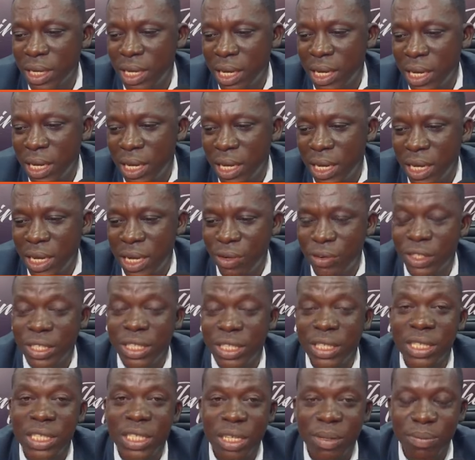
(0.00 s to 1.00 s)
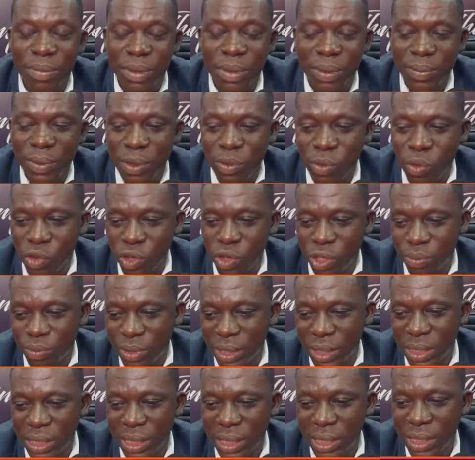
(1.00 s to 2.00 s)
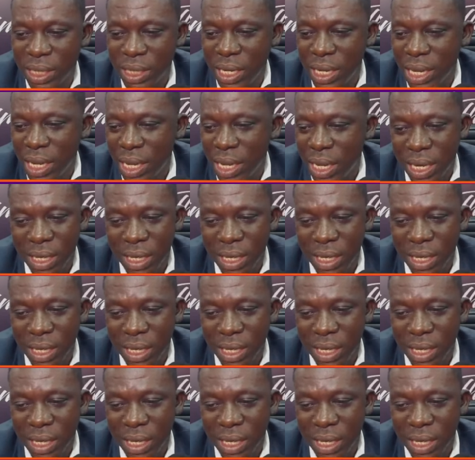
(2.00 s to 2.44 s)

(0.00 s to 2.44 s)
Uh, Richard JMBB was present. Mm-hmm.